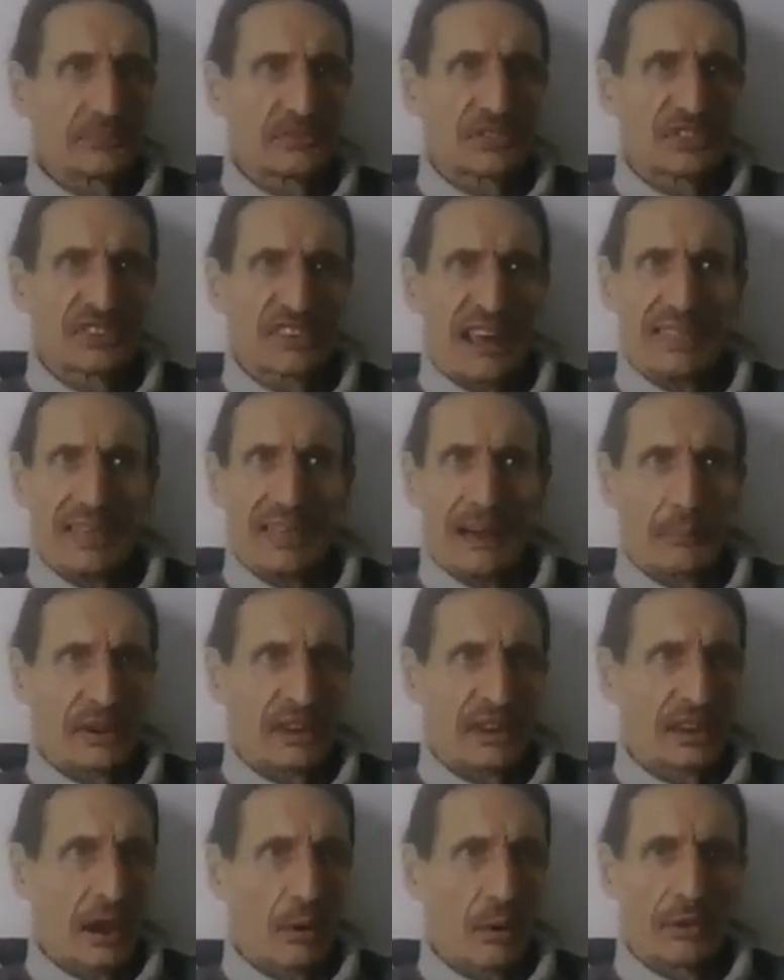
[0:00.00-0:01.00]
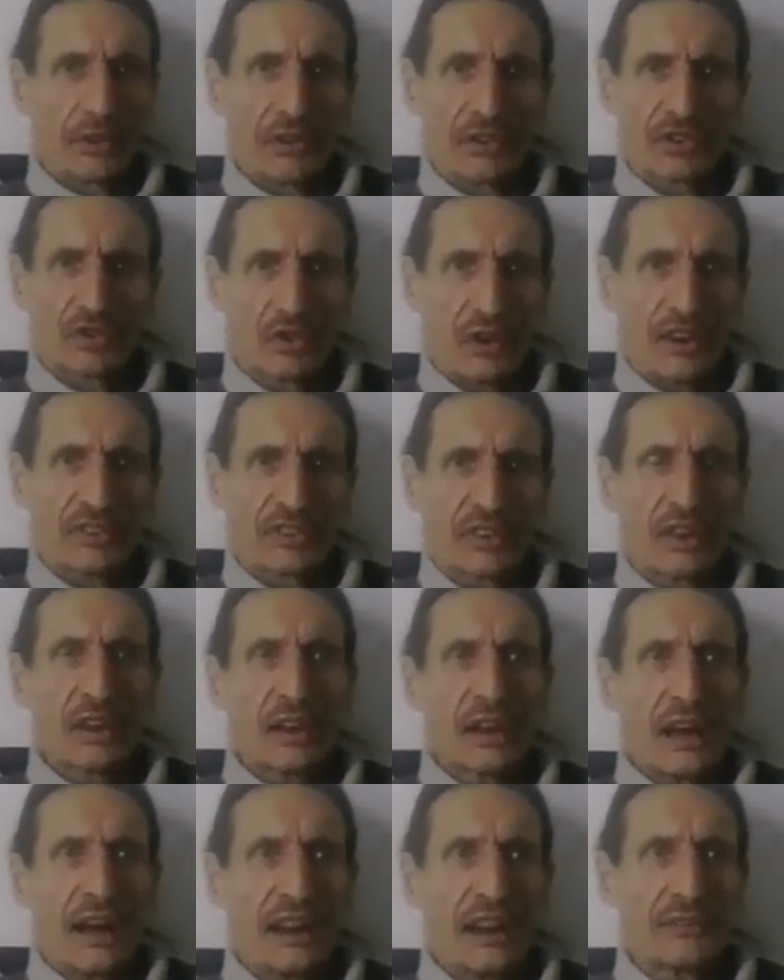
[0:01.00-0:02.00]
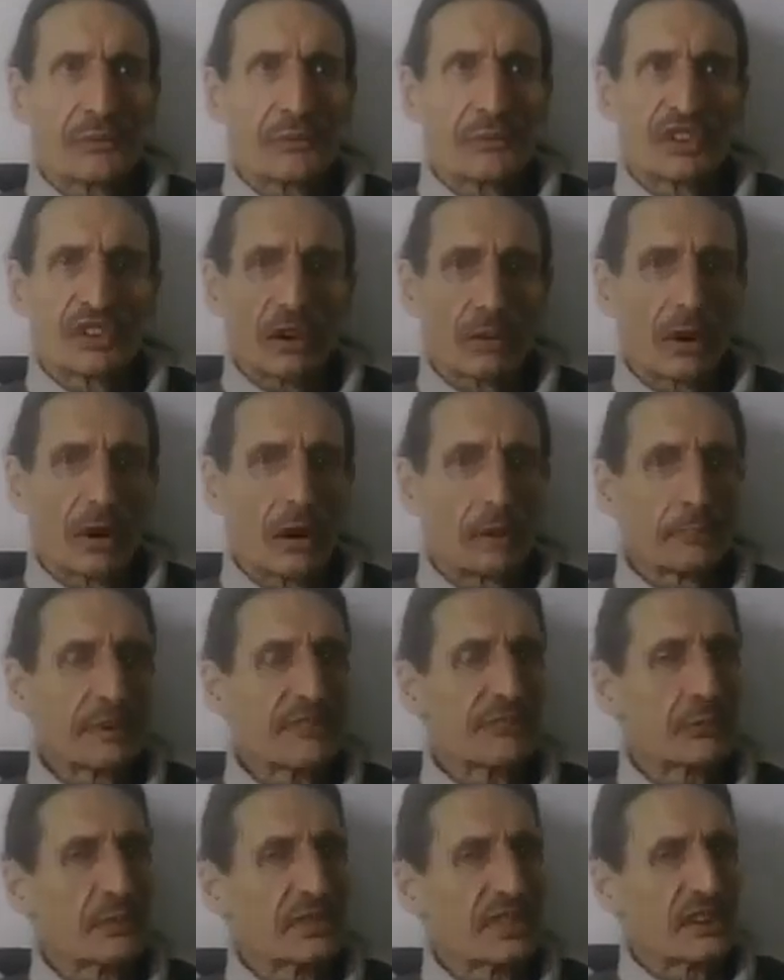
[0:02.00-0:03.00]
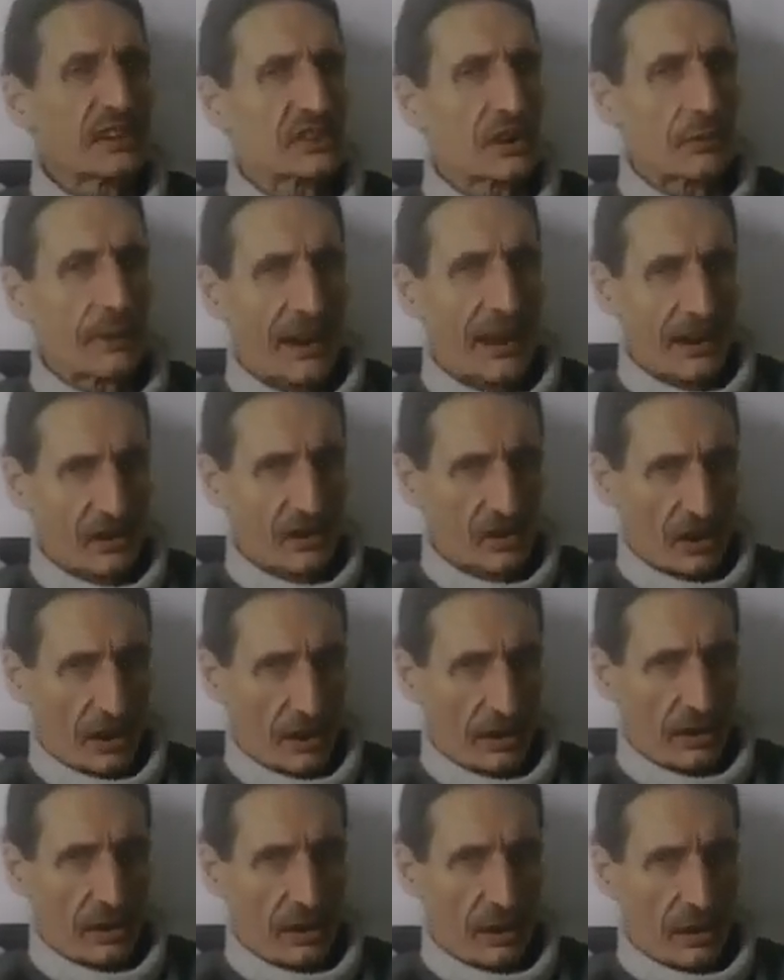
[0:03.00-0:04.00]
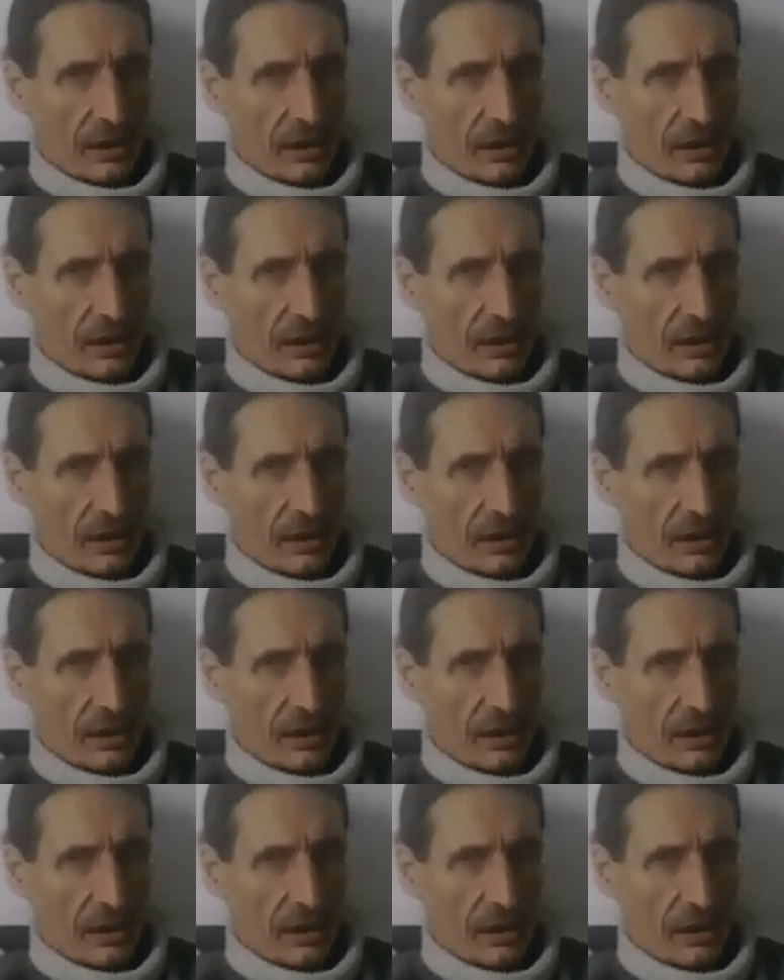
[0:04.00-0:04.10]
state that we go on the streets. And if we do, it'll be with a direction,